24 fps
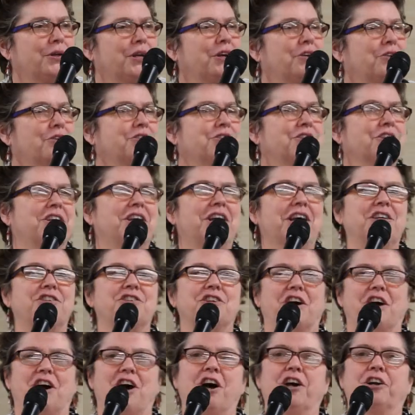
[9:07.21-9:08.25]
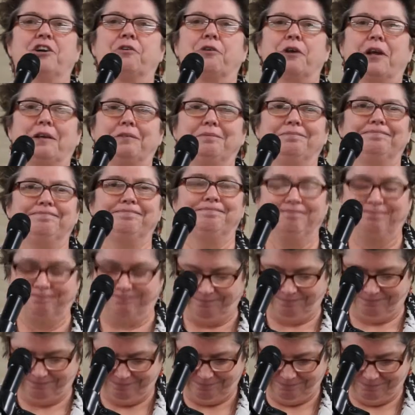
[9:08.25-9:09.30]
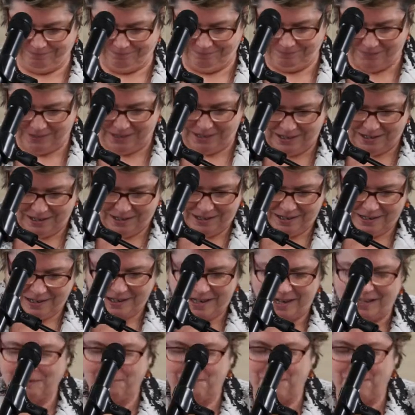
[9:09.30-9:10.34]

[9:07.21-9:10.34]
here today to honor it. Now the